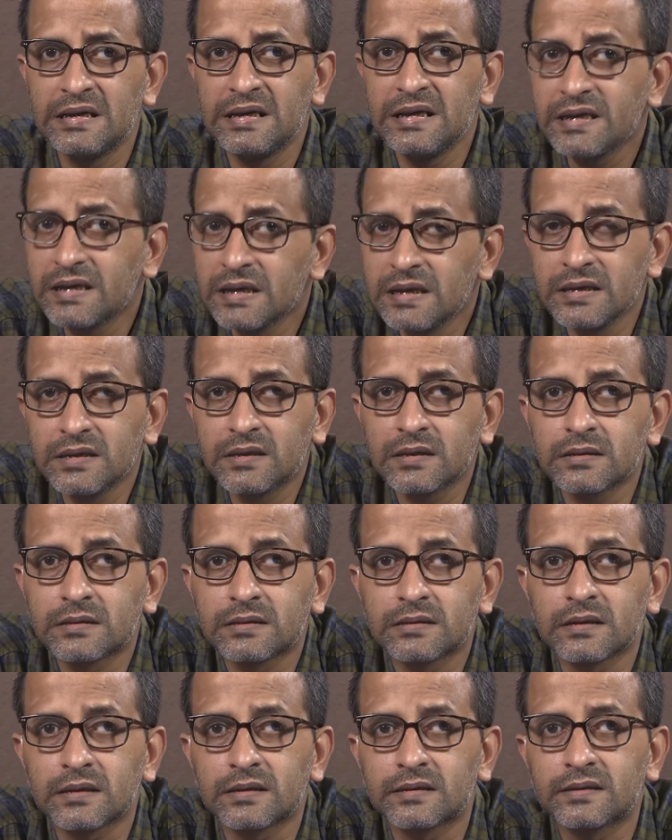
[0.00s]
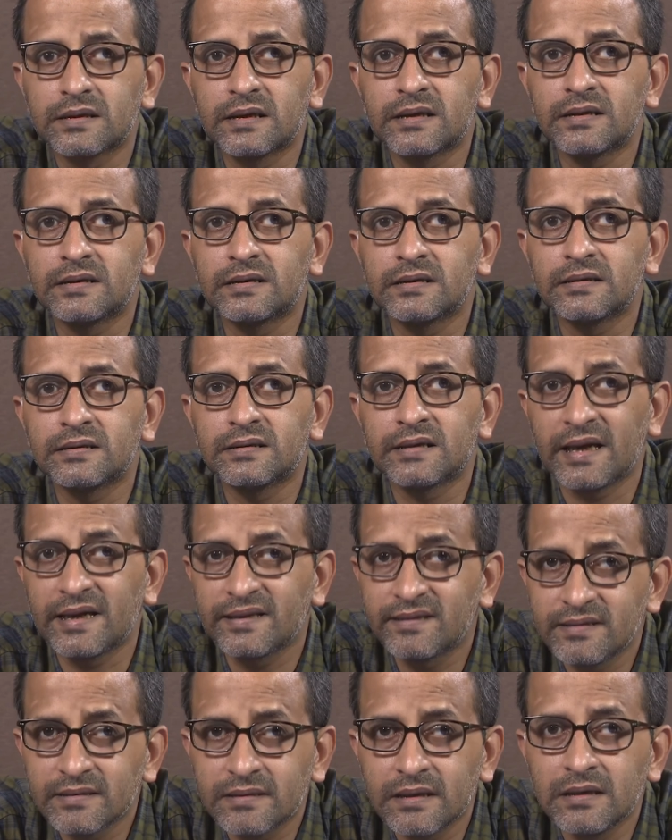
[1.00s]
legally constructed it is
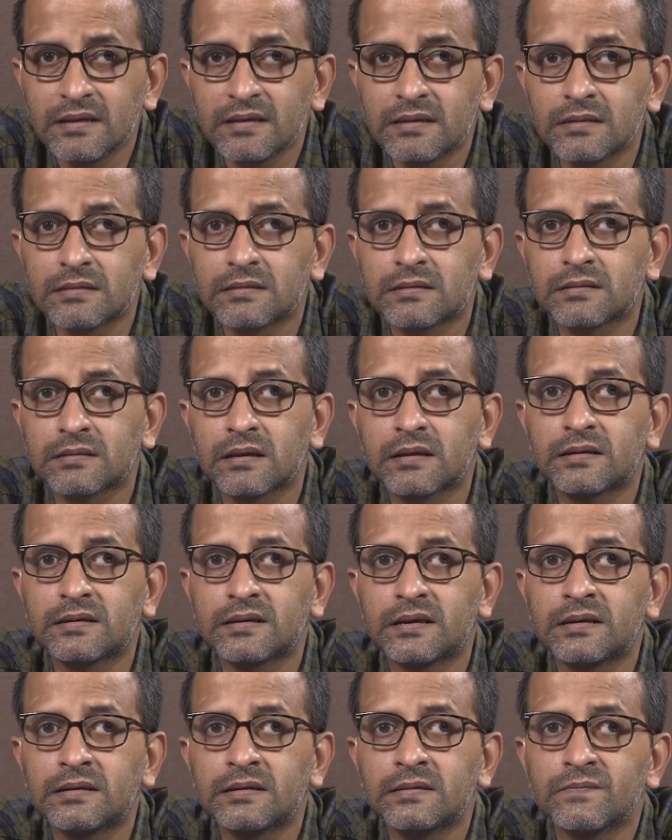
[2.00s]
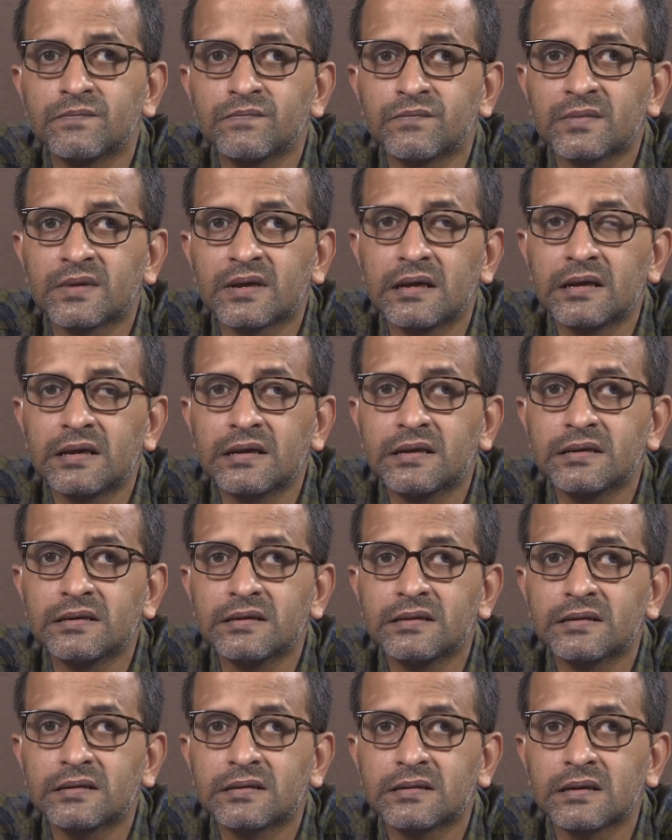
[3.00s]
ethically constructed it
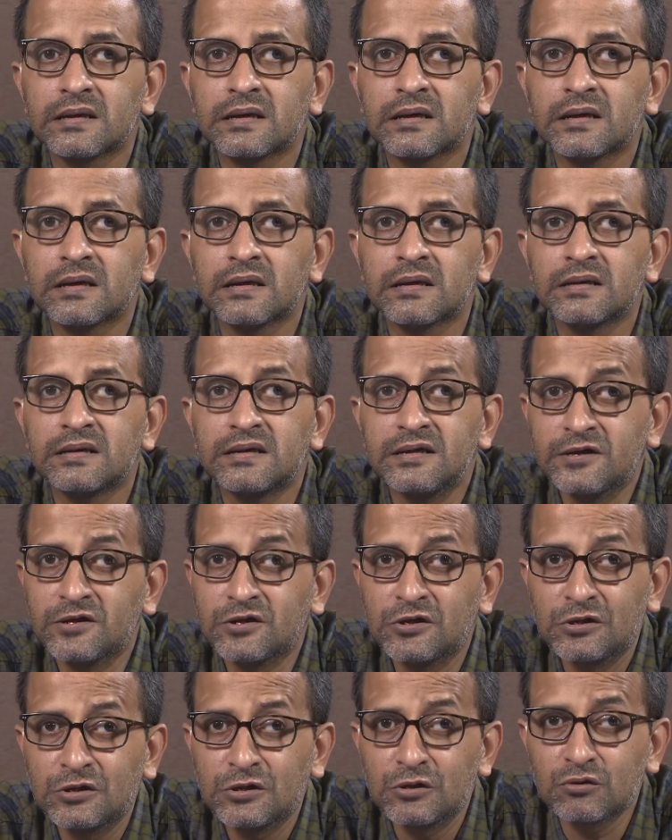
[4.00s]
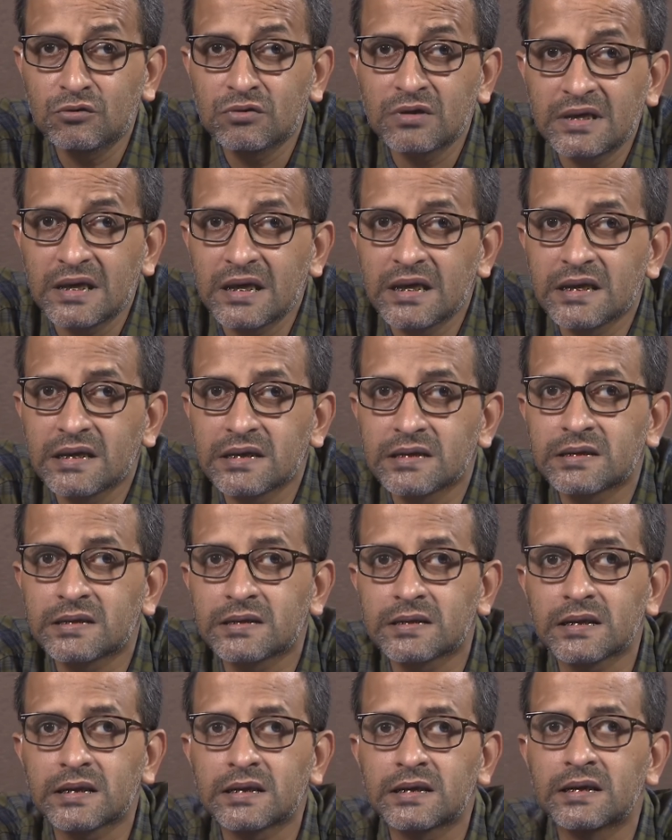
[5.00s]
is uh, institutionally
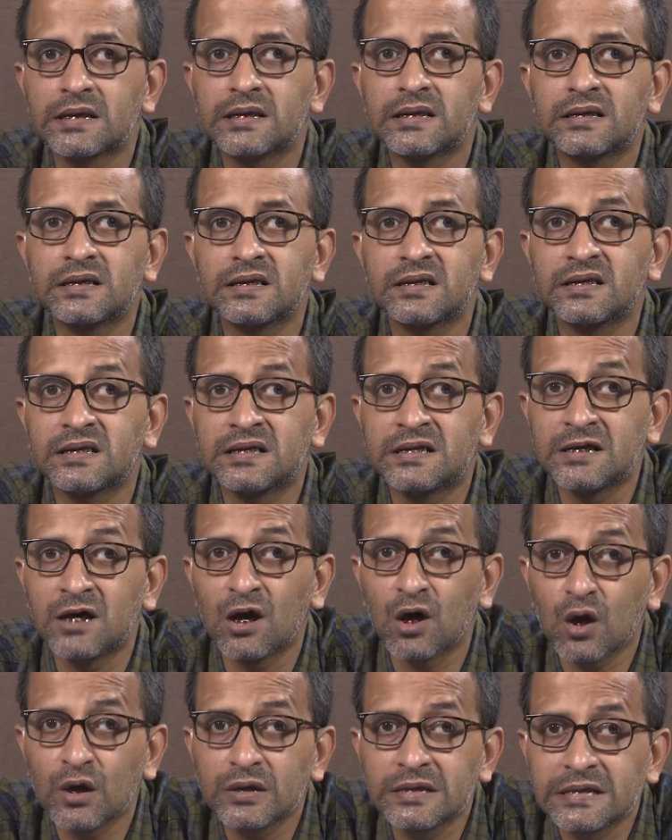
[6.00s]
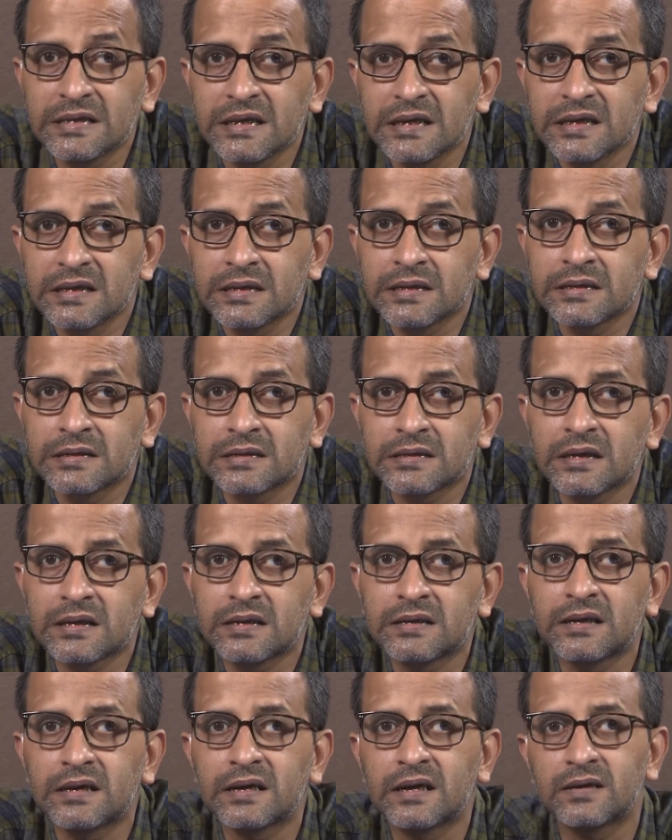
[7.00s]
constructed, it is ideologically
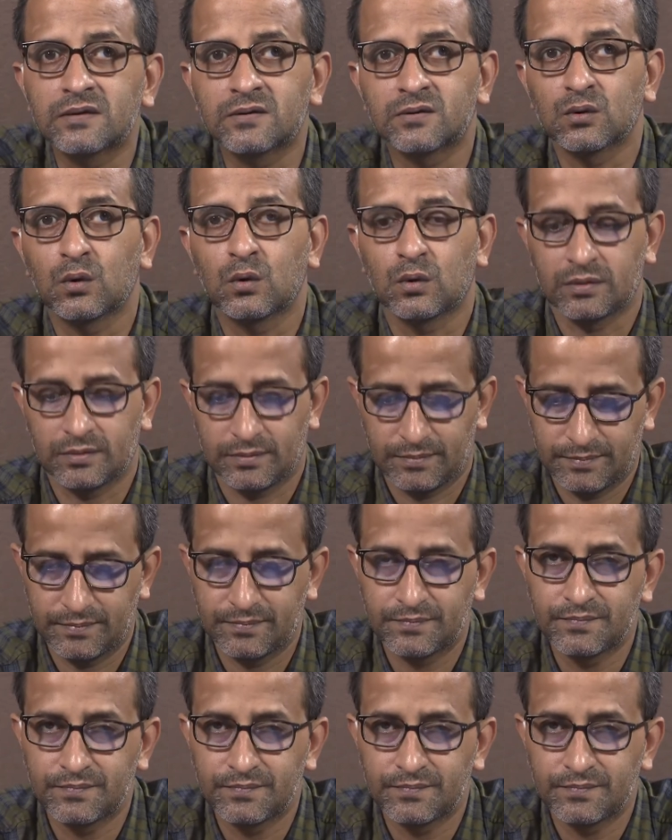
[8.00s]
constructed and so on.